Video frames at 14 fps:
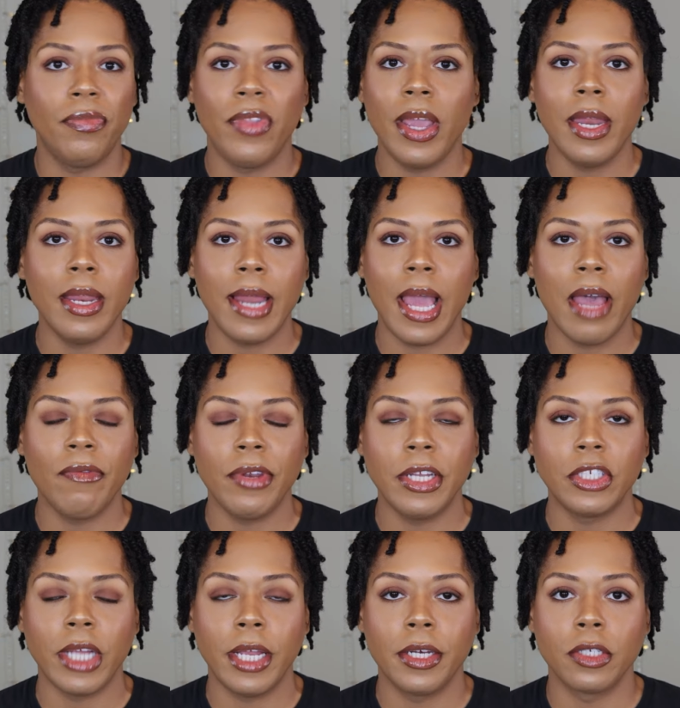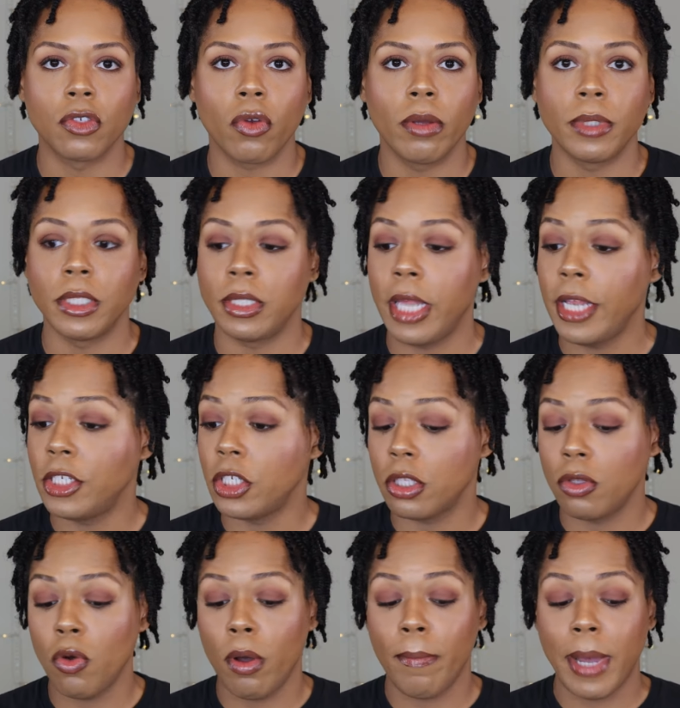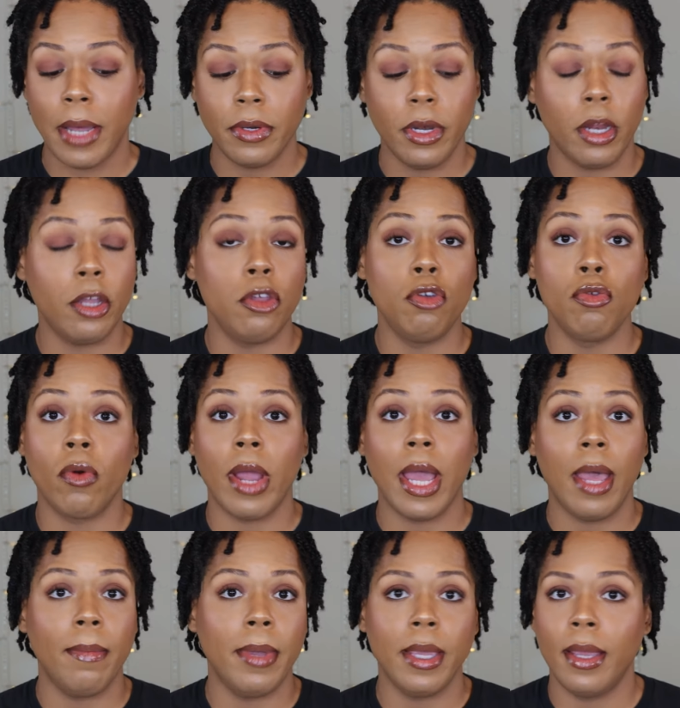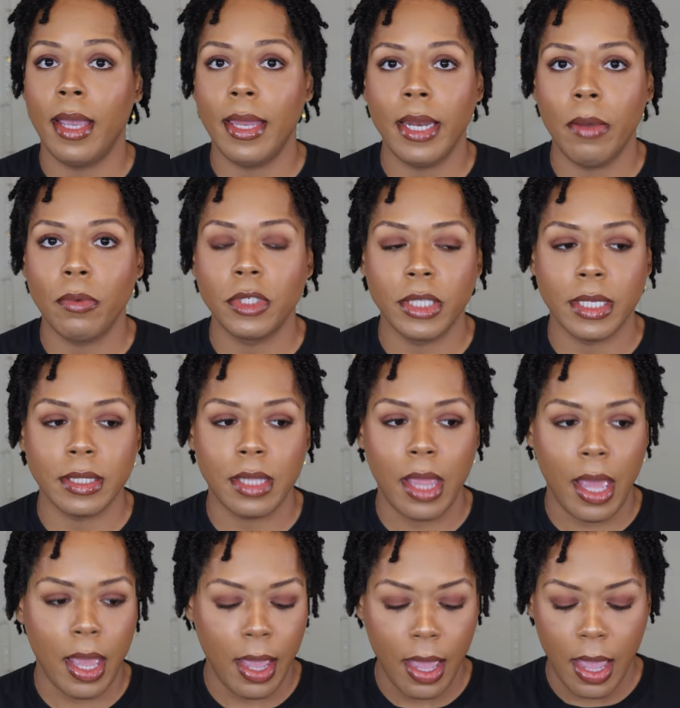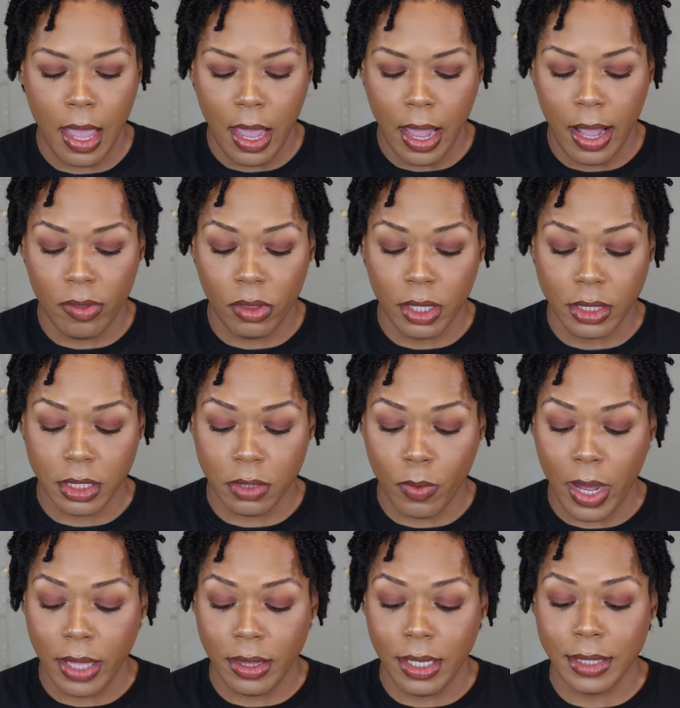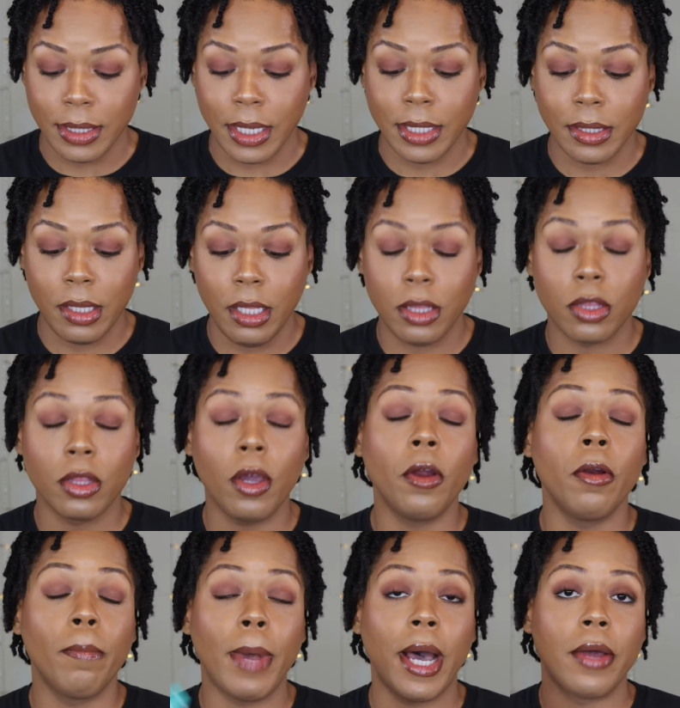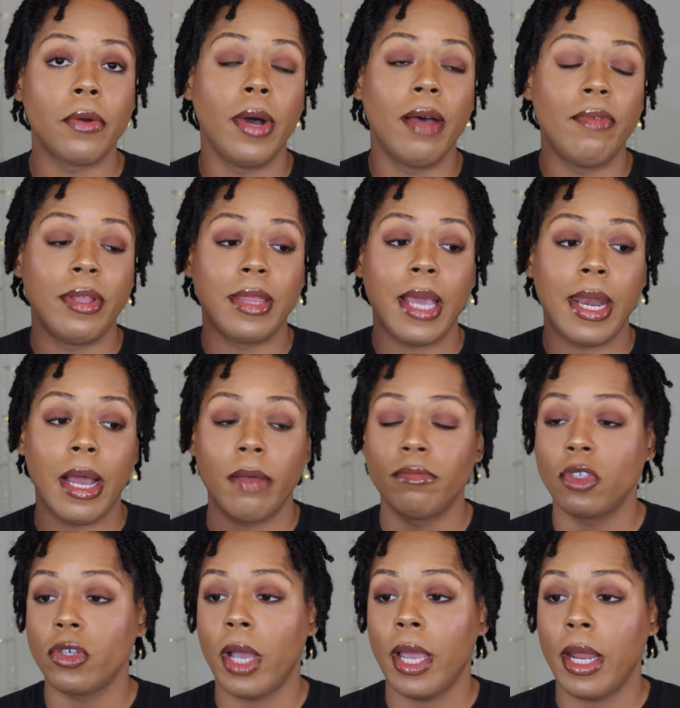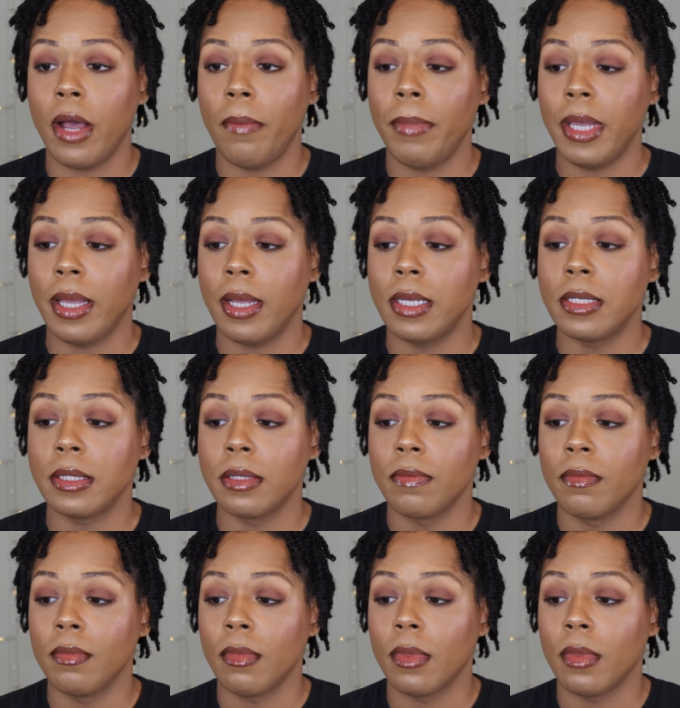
they didn't have any shade descriptions. They just threw them out there, you grab it, and it was just that. And this is why this is the third bottle of it that I've tried out because